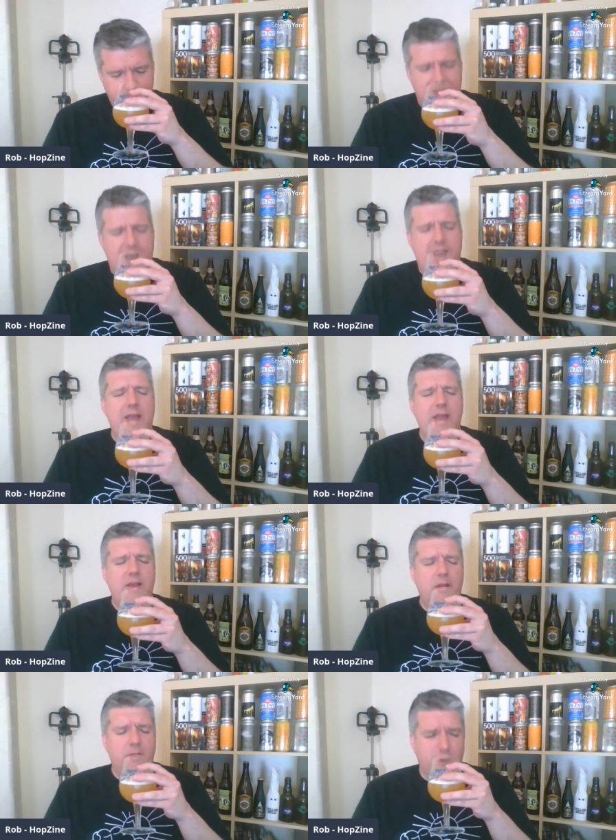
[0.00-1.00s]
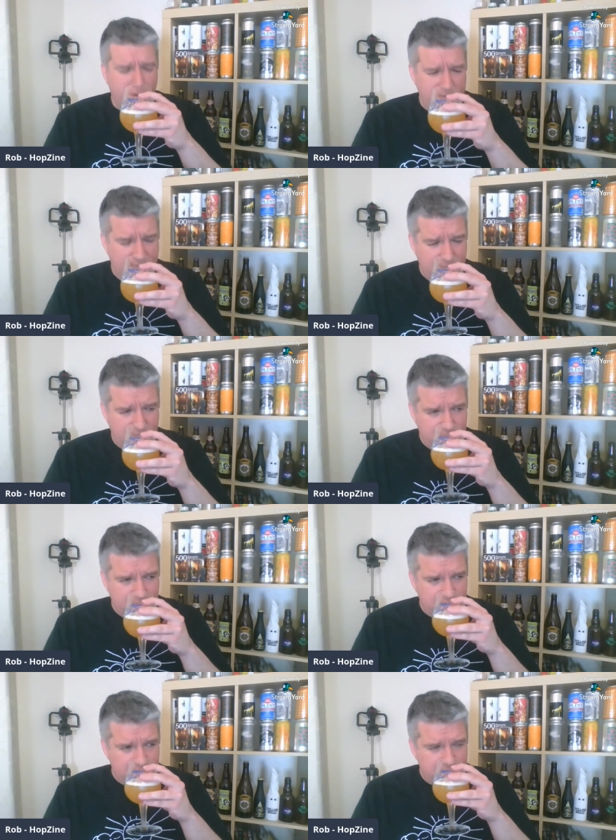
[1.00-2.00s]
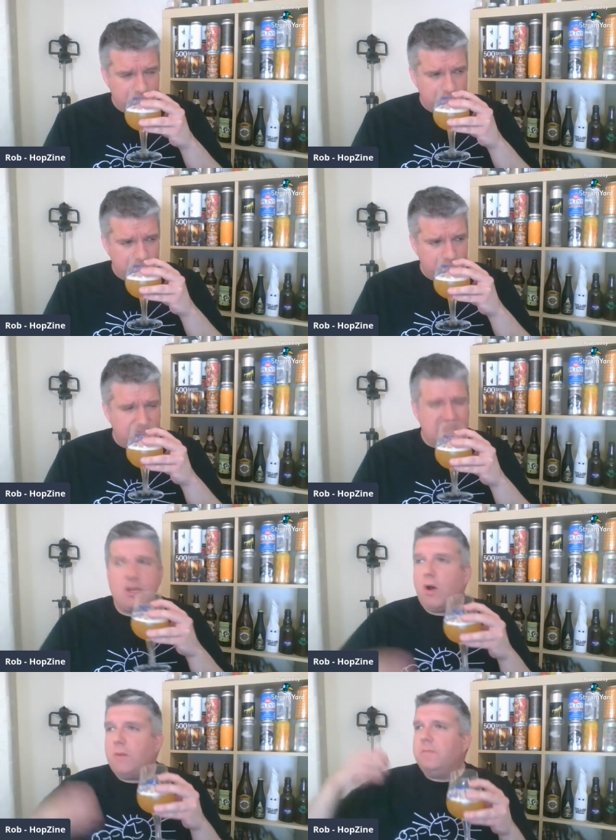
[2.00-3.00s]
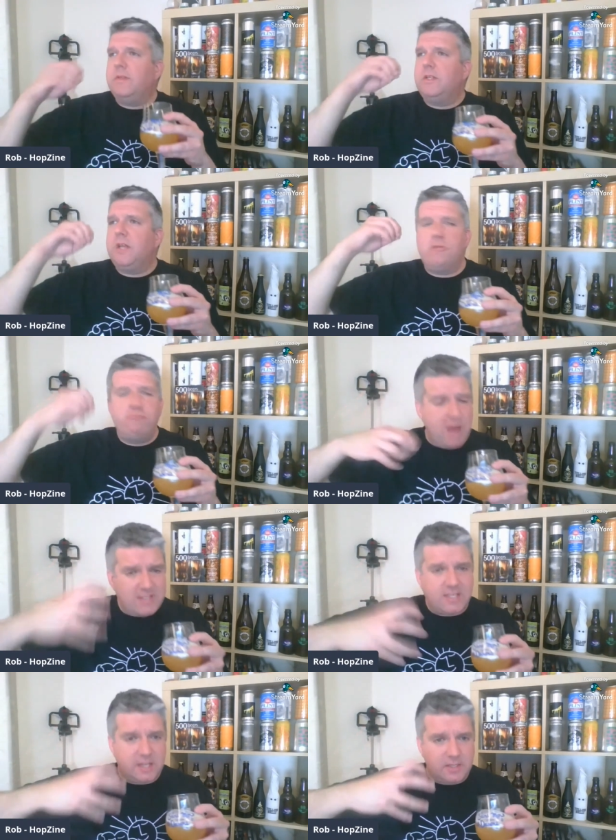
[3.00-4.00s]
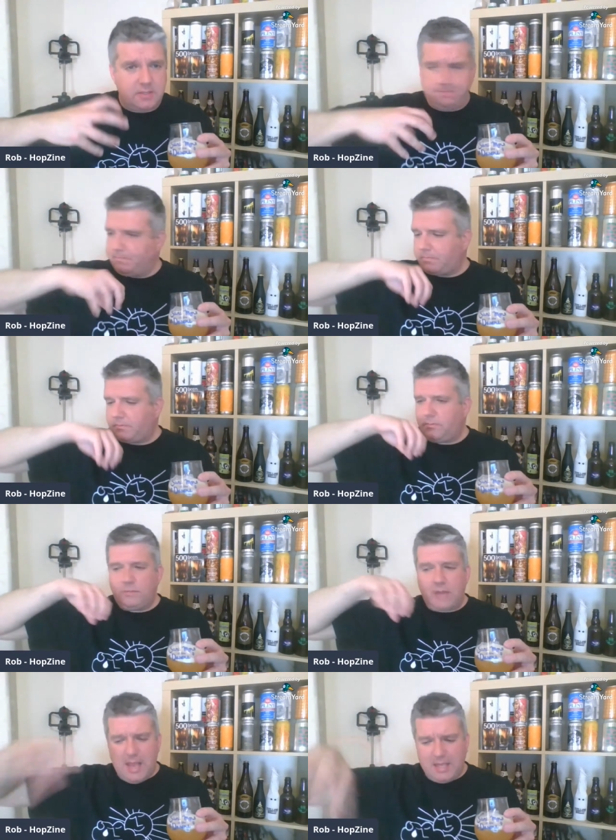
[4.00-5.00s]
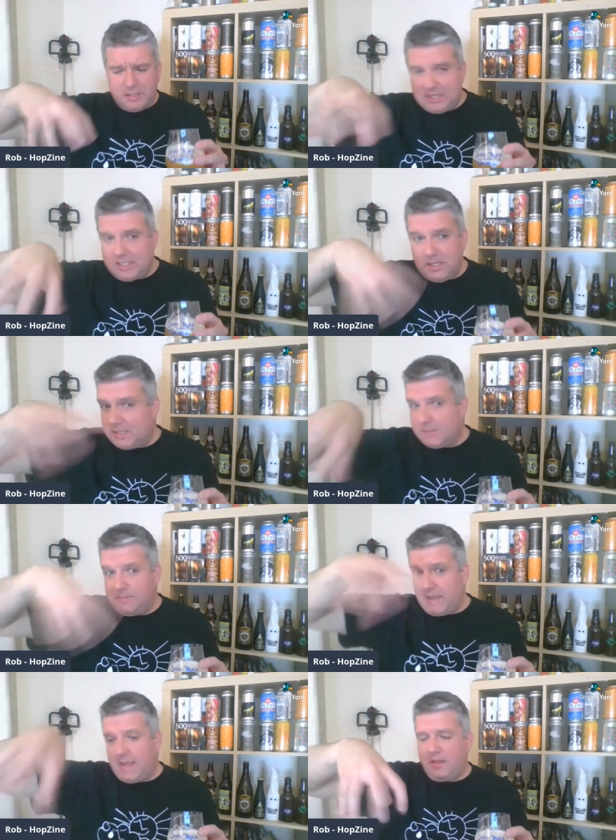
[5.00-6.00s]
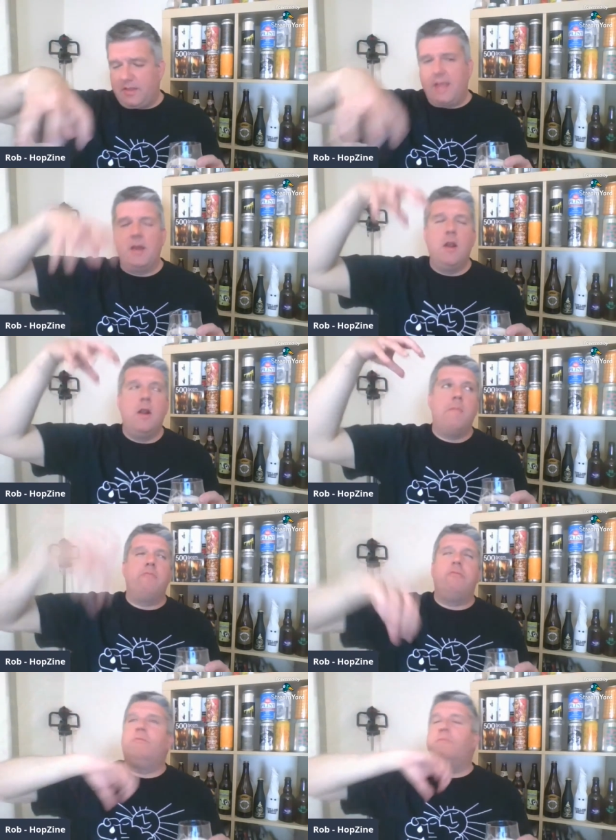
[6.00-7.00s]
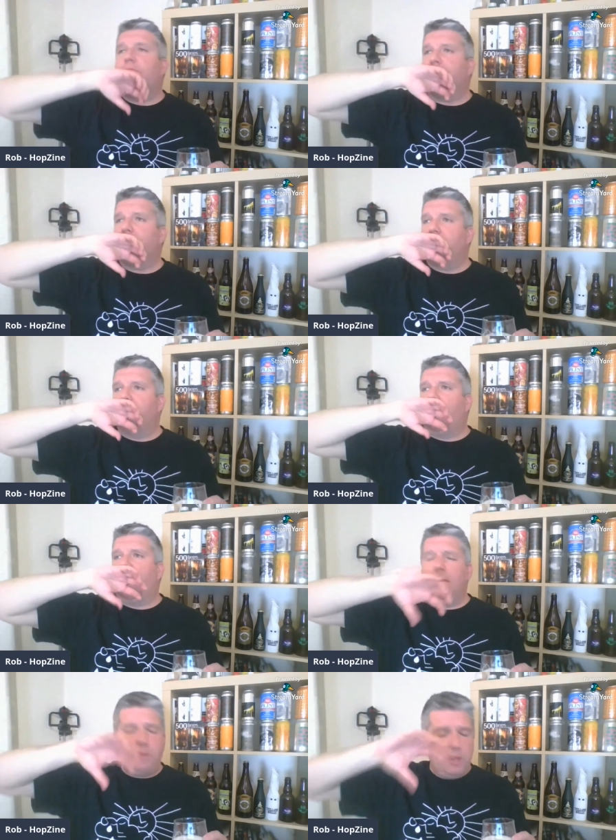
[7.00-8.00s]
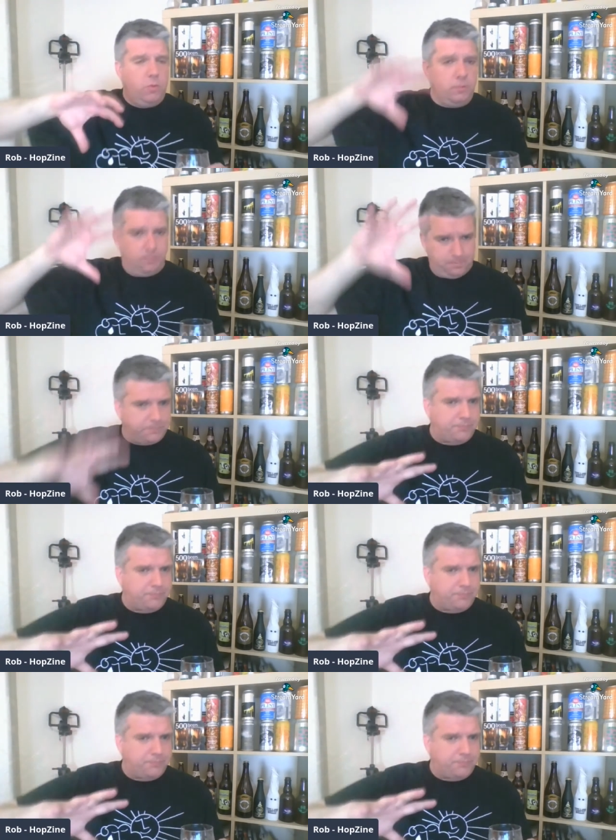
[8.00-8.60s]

Pine and honey. It's not resinous, as this making you think. Wylam do